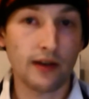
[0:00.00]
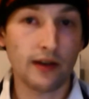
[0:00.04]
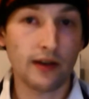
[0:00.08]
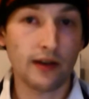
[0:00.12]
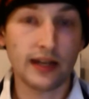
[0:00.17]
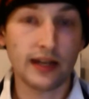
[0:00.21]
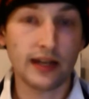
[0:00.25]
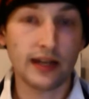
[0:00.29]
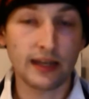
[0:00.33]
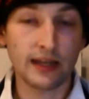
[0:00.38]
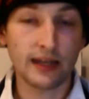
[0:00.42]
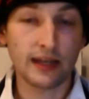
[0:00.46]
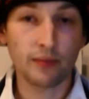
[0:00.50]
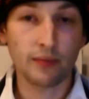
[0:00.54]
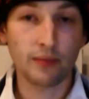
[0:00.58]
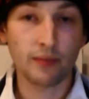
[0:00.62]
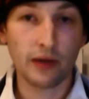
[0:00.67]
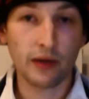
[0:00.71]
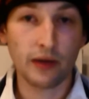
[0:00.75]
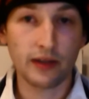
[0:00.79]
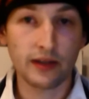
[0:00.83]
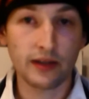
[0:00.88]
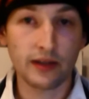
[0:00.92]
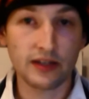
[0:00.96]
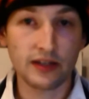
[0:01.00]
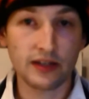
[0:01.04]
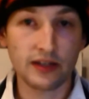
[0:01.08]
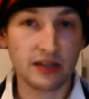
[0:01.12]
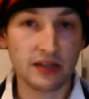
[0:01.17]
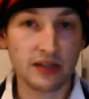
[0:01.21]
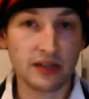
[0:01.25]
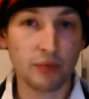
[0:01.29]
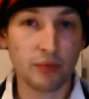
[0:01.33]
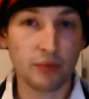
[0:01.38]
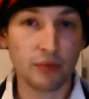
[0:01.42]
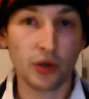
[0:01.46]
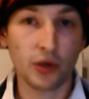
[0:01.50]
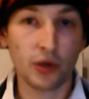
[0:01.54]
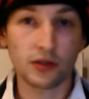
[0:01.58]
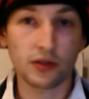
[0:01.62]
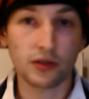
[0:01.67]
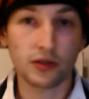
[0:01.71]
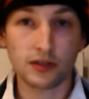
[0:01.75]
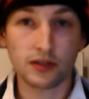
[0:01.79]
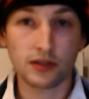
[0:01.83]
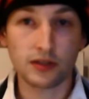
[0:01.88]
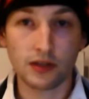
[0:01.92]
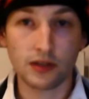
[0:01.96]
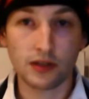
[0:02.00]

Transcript: don't need to get buried, they just get burned.